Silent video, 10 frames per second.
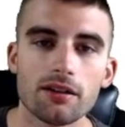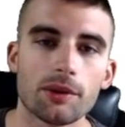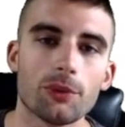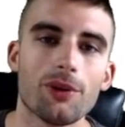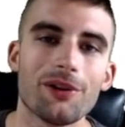
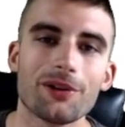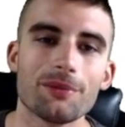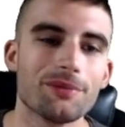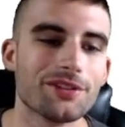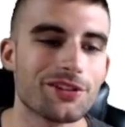Everybody,
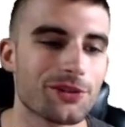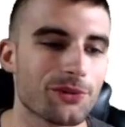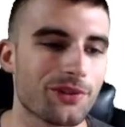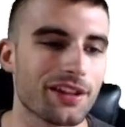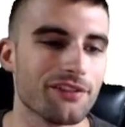welcome
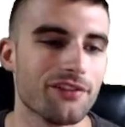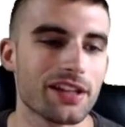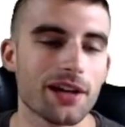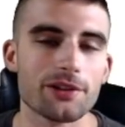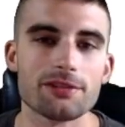to the
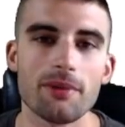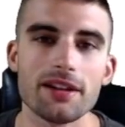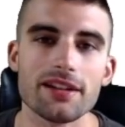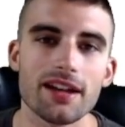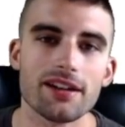video. It's
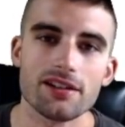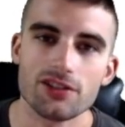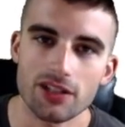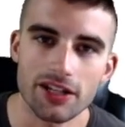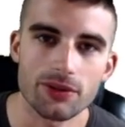Monday,
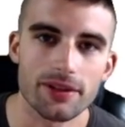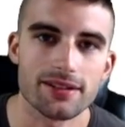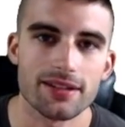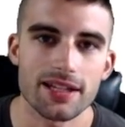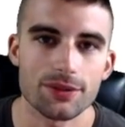July
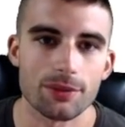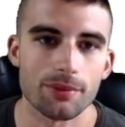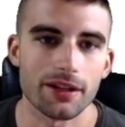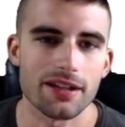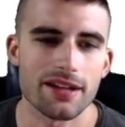26th, and we're
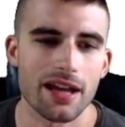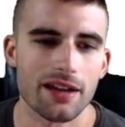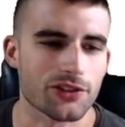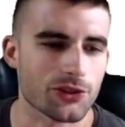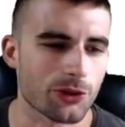breaking down
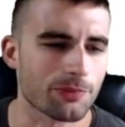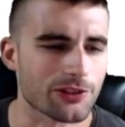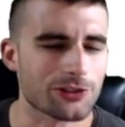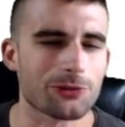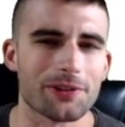this short but
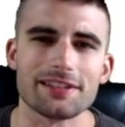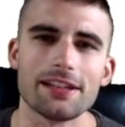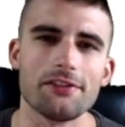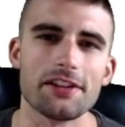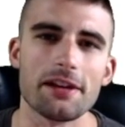sweet
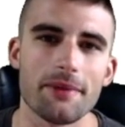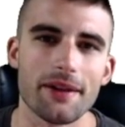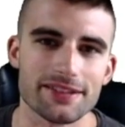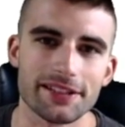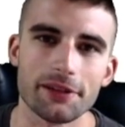7-game main
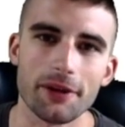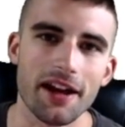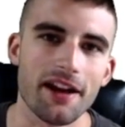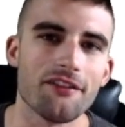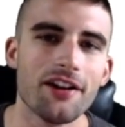slate that we
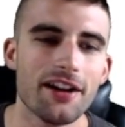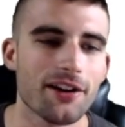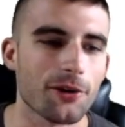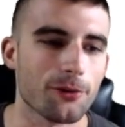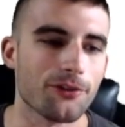have
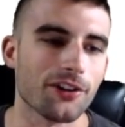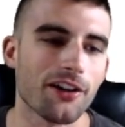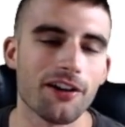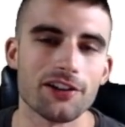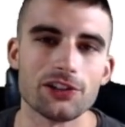over
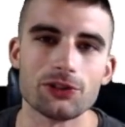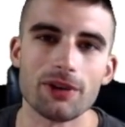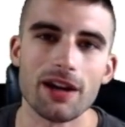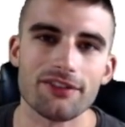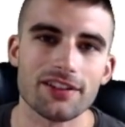on
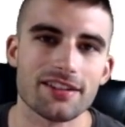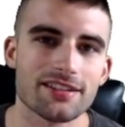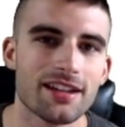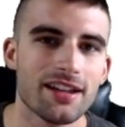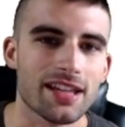
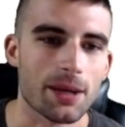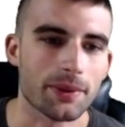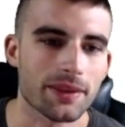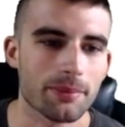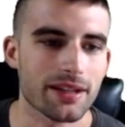DraftKings. And
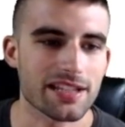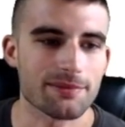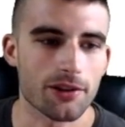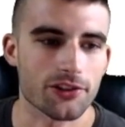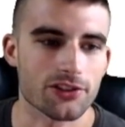with it being a
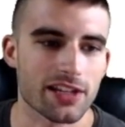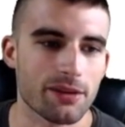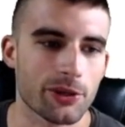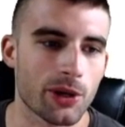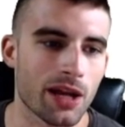smaller slate,
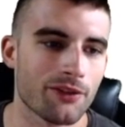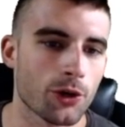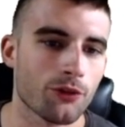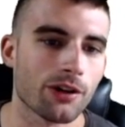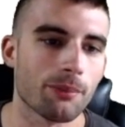we don't have an
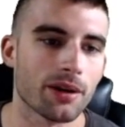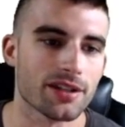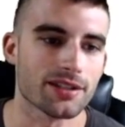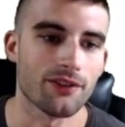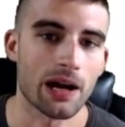
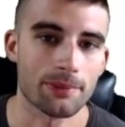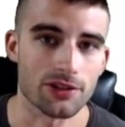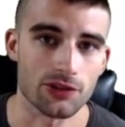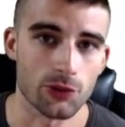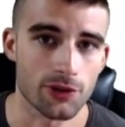overabundance of
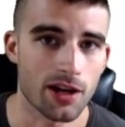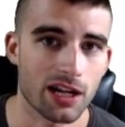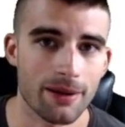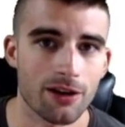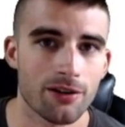options to talk
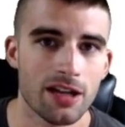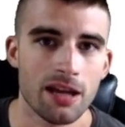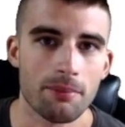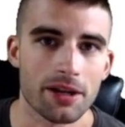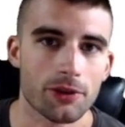about.
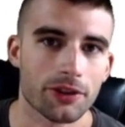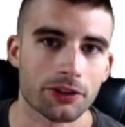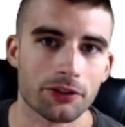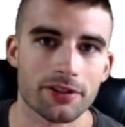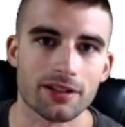But I do think
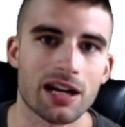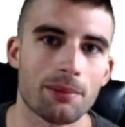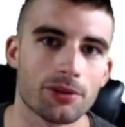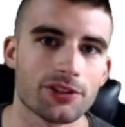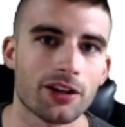there is a
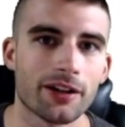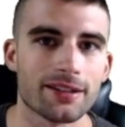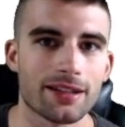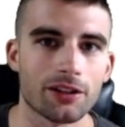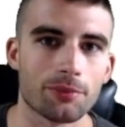couple of targets
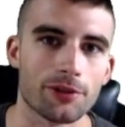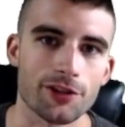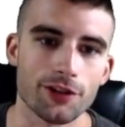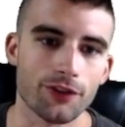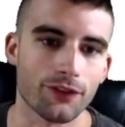that look pretty
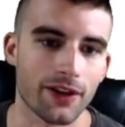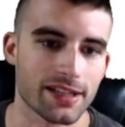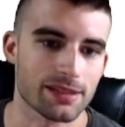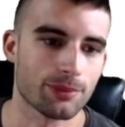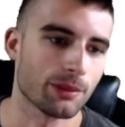good for
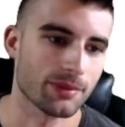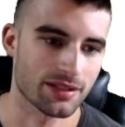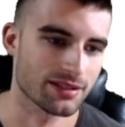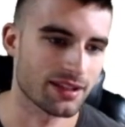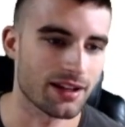fantasy
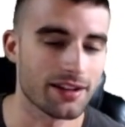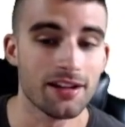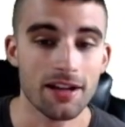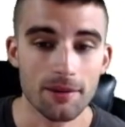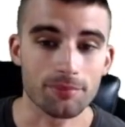purposes tonight.
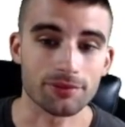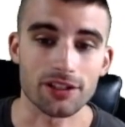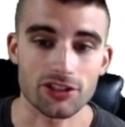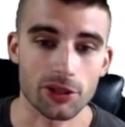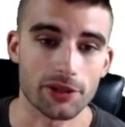
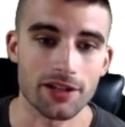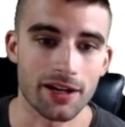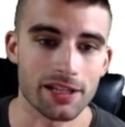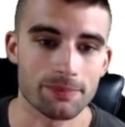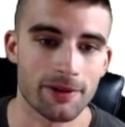Plus, Shohei
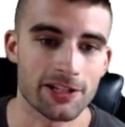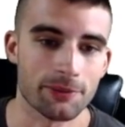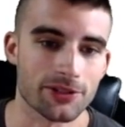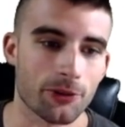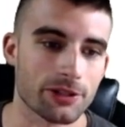Ohtani is pitching,
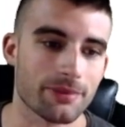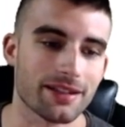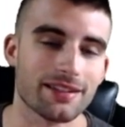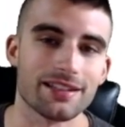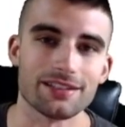which always
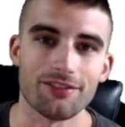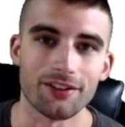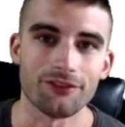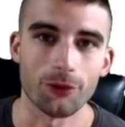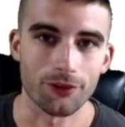makes things
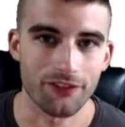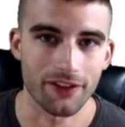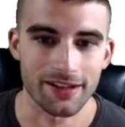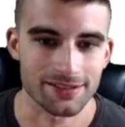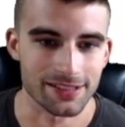fun for
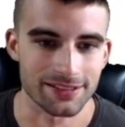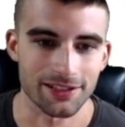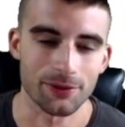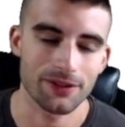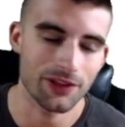fantasy.
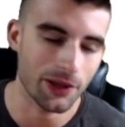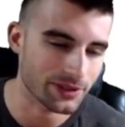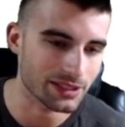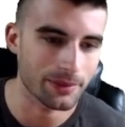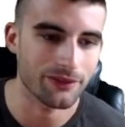So even though it's
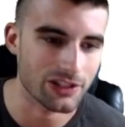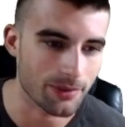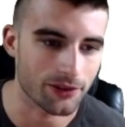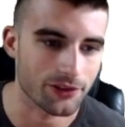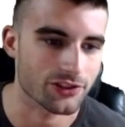a little bit of a
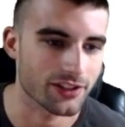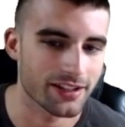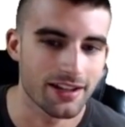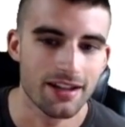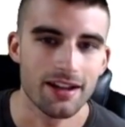smaller
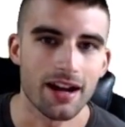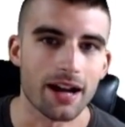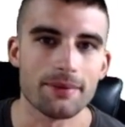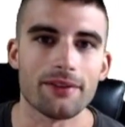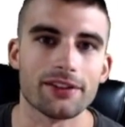slate,
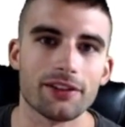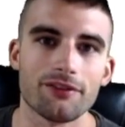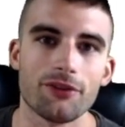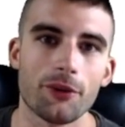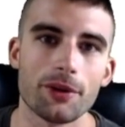I'm definitely
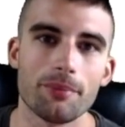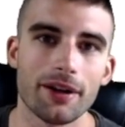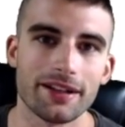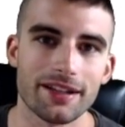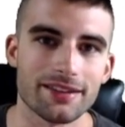looking forward to
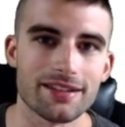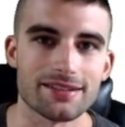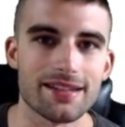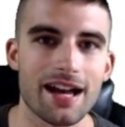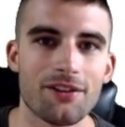breaking this
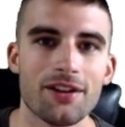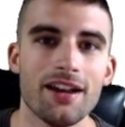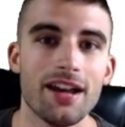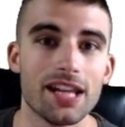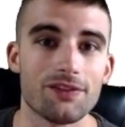down.
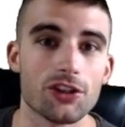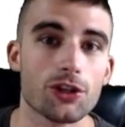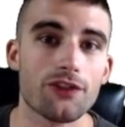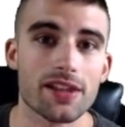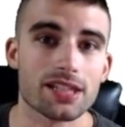And if you
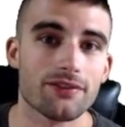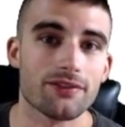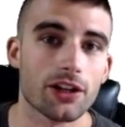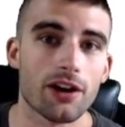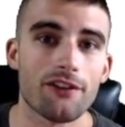do find this
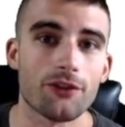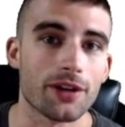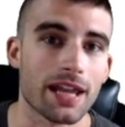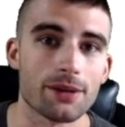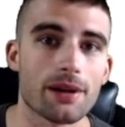video helpful in
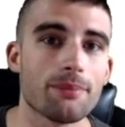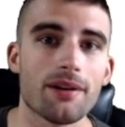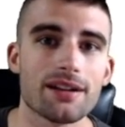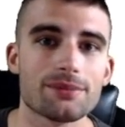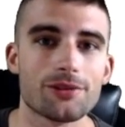any way
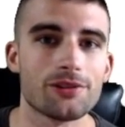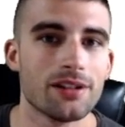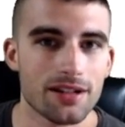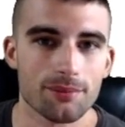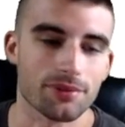possible,
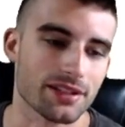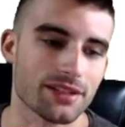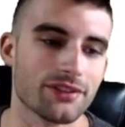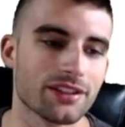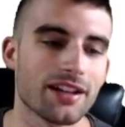please
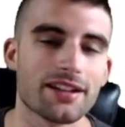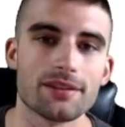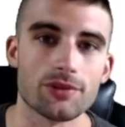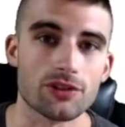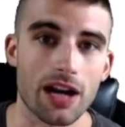leave a like,
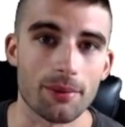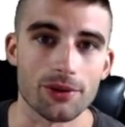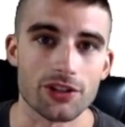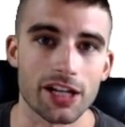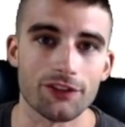subscribe to the
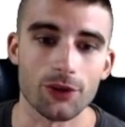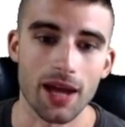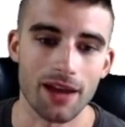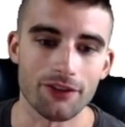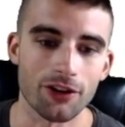channel if you
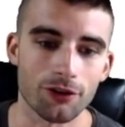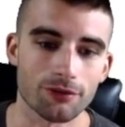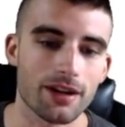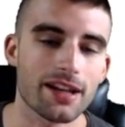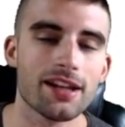haven't
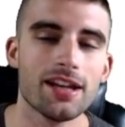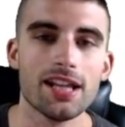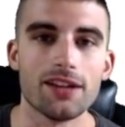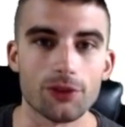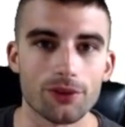already.
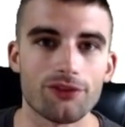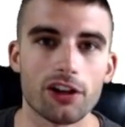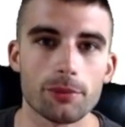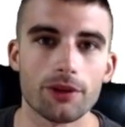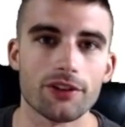If you don't follow
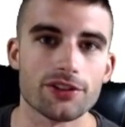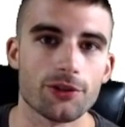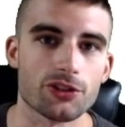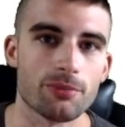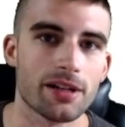me over on
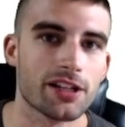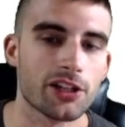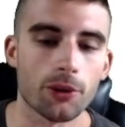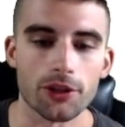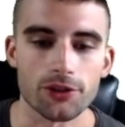social media, you
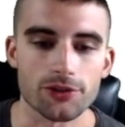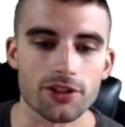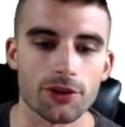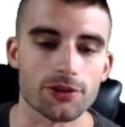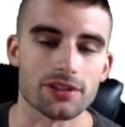know where to do so
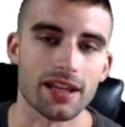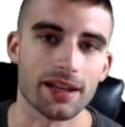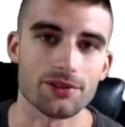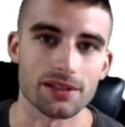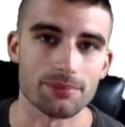using the
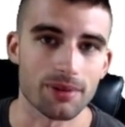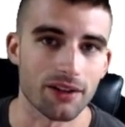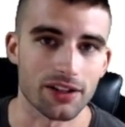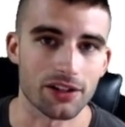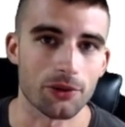handles in the
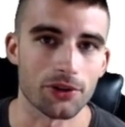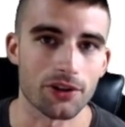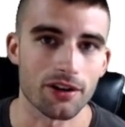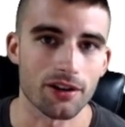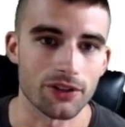bottom-hand corner
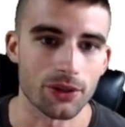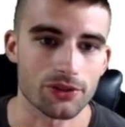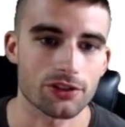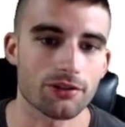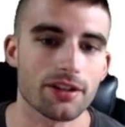of your
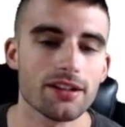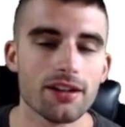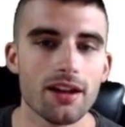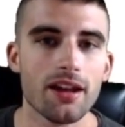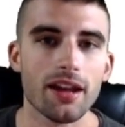screen.
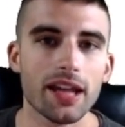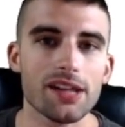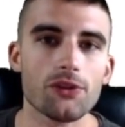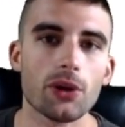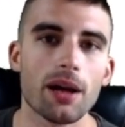And
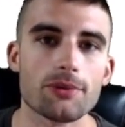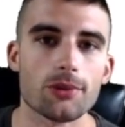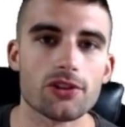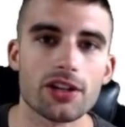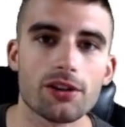if you want to help
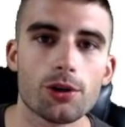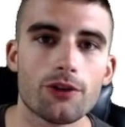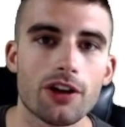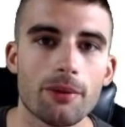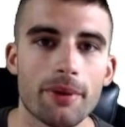support the channel
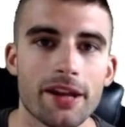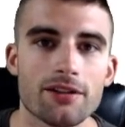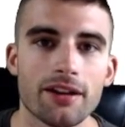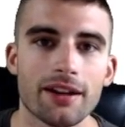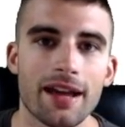over on
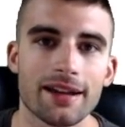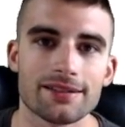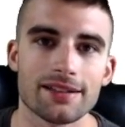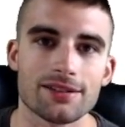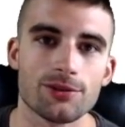Patreon, get
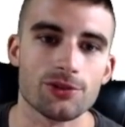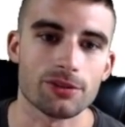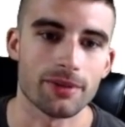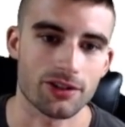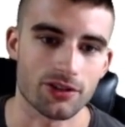access to
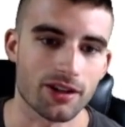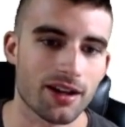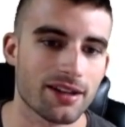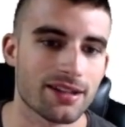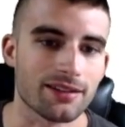some extra
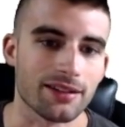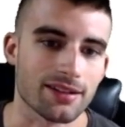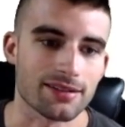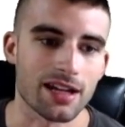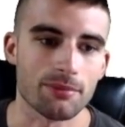content. Link
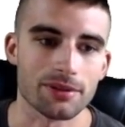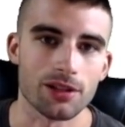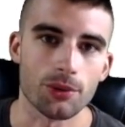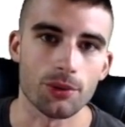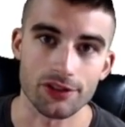is down
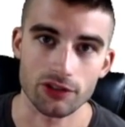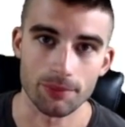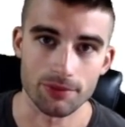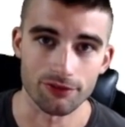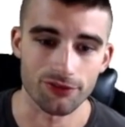below in the
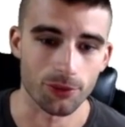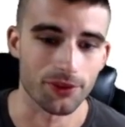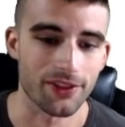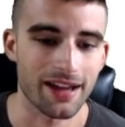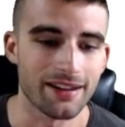description for
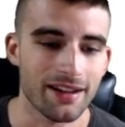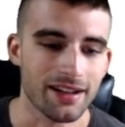that.